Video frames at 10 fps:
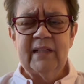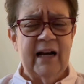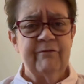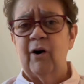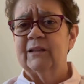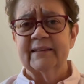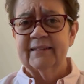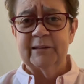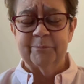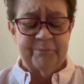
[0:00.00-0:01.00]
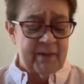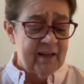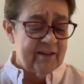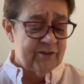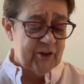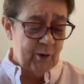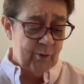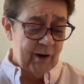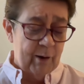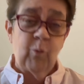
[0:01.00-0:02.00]
I fall asleep.
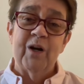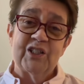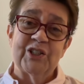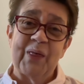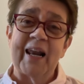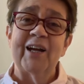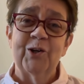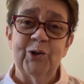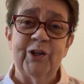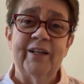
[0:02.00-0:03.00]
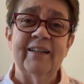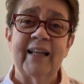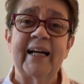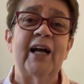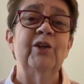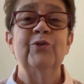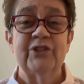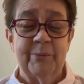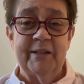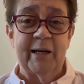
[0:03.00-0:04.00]
So I wish that I could, like I used
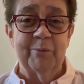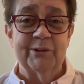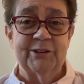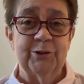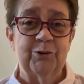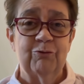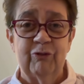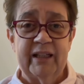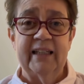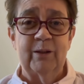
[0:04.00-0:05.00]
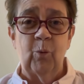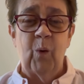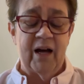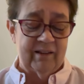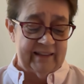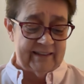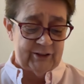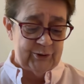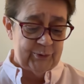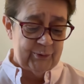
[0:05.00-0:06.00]
to be able to, read well
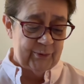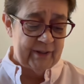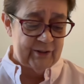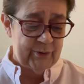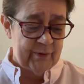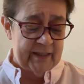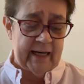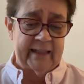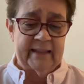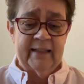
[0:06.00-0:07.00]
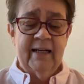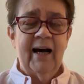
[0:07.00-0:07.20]
into the night.